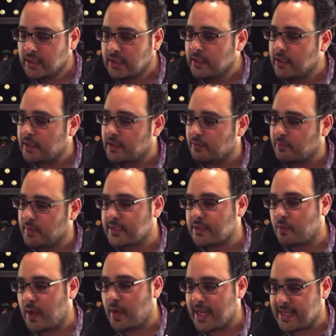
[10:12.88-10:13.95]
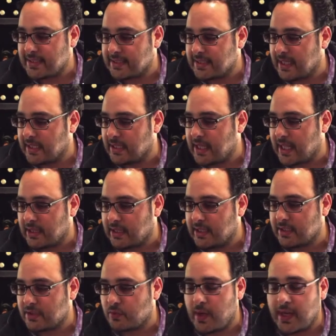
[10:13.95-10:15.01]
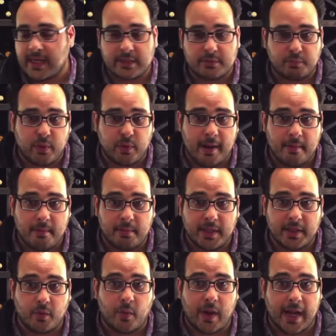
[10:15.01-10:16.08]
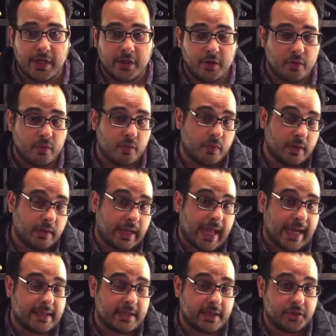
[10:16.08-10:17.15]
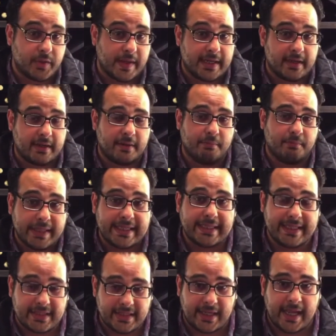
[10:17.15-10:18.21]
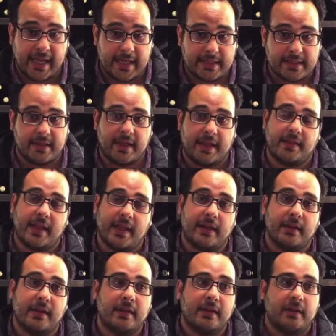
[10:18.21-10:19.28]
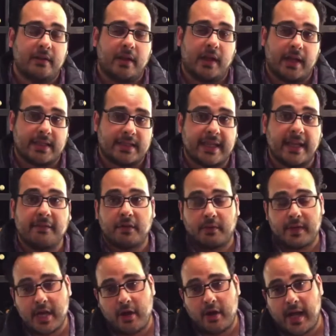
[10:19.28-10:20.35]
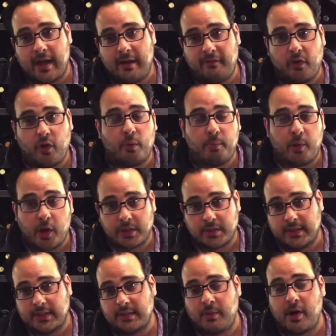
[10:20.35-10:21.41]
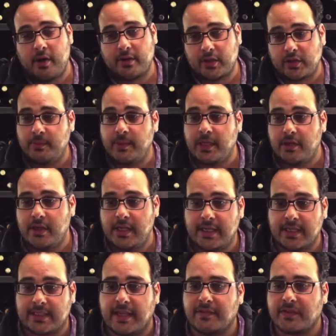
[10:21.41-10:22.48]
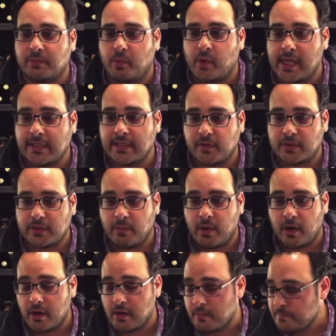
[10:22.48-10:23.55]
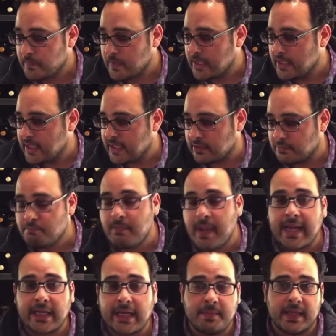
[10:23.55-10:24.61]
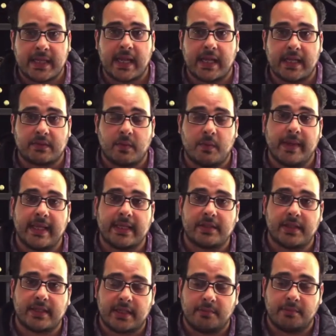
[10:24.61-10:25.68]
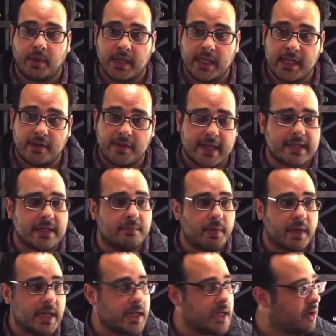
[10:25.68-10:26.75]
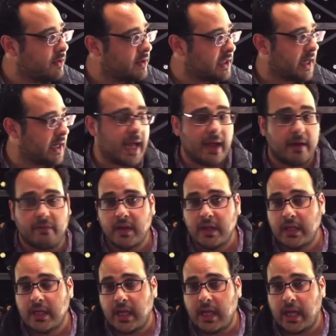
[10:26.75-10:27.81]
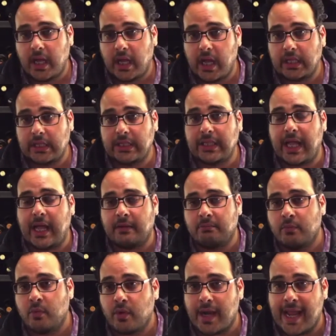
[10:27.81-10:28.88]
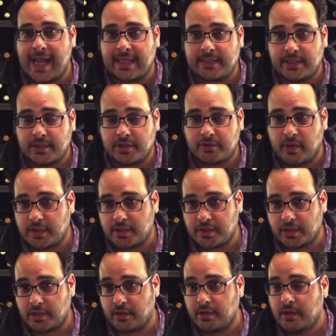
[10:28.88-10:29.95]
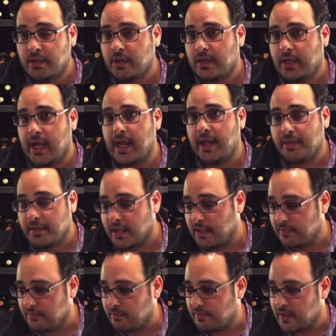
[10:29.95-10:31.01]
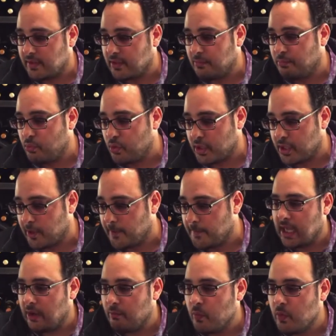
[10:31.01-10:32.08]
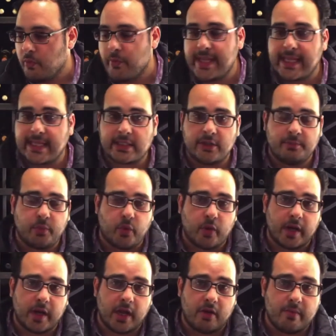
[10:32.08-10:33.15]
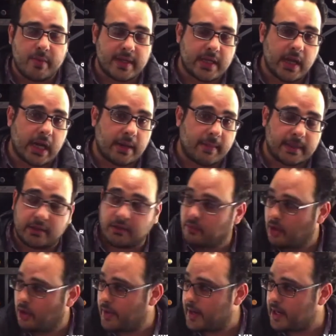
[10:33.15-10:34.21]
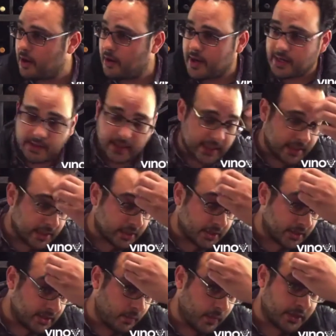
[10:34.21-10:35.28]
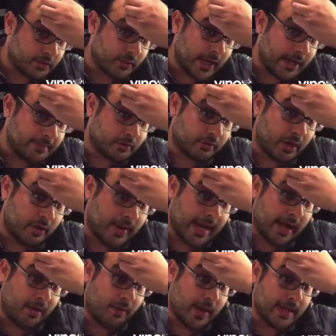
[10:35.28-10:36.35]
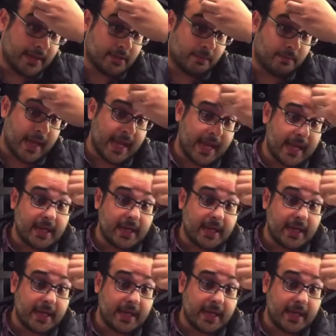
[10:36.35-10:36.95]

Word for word: The reason why I said that this wine is probably the wine you would like to drink completely tonight and then uh, save the Rioja for, or partially tomorrow, assuming you need to save some wines for tomorrow, is mainly because when we get to the Tempranillo, that Tempranillo is going to have uh, a lot more acid structure uh, than than the Bordeaux. When we get to Bordeaux and we talk about the growing area and the conditions in which grapes grow and how wines are made,